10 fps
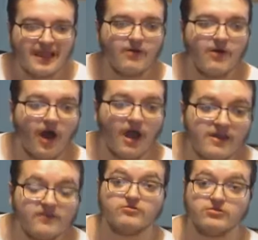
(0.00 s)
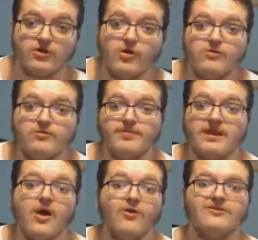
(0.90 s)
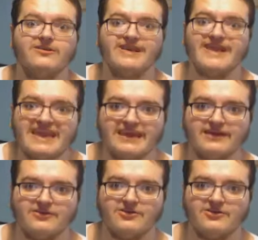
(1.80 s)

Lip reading: Now, I have grown beyond needing